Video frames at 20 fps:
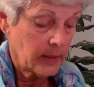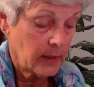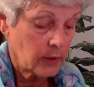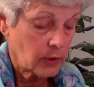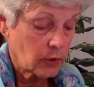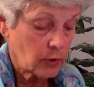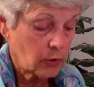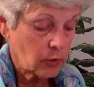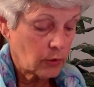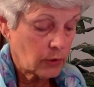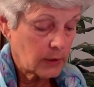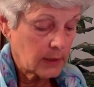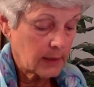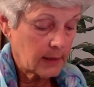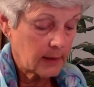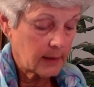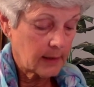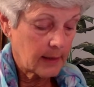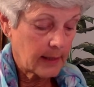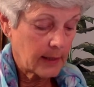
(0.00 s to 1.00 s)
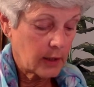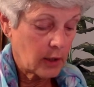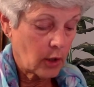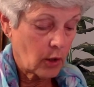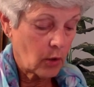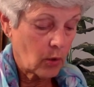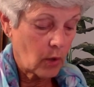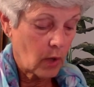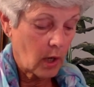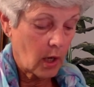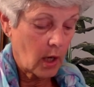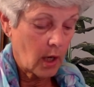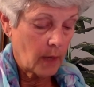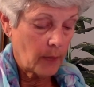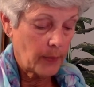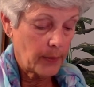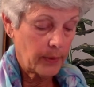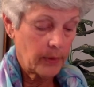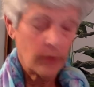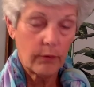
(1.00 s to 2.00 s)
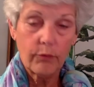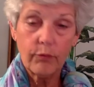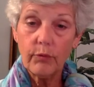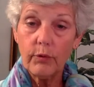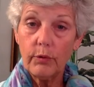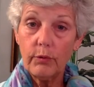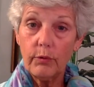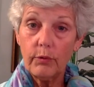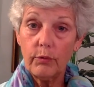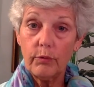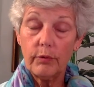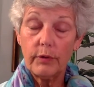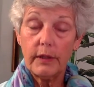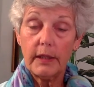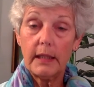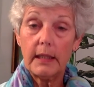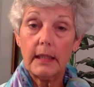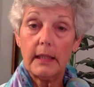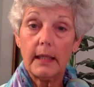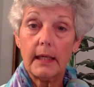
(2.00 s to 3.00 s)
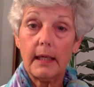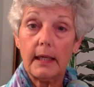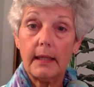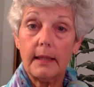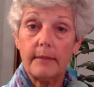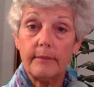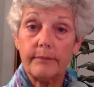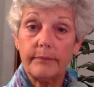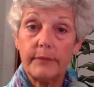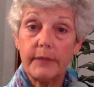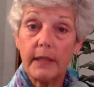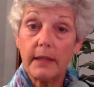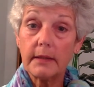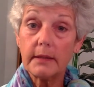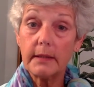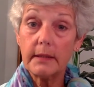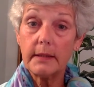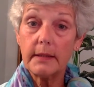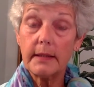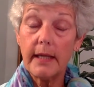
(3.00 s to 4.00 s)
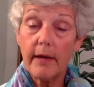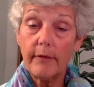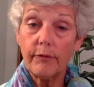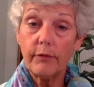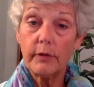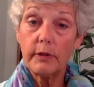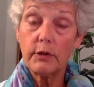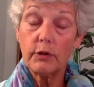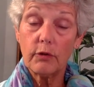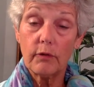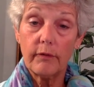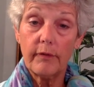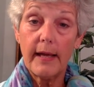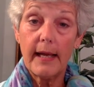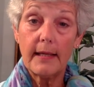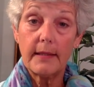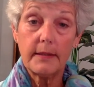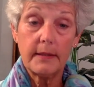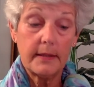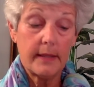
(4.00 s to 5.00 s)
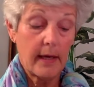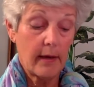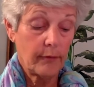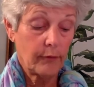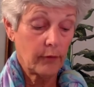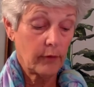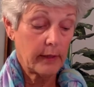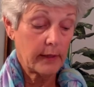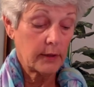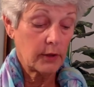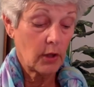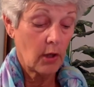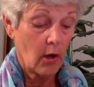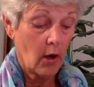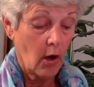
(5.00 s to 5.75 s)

So you see that they go up through the ductus deferens or vas deferens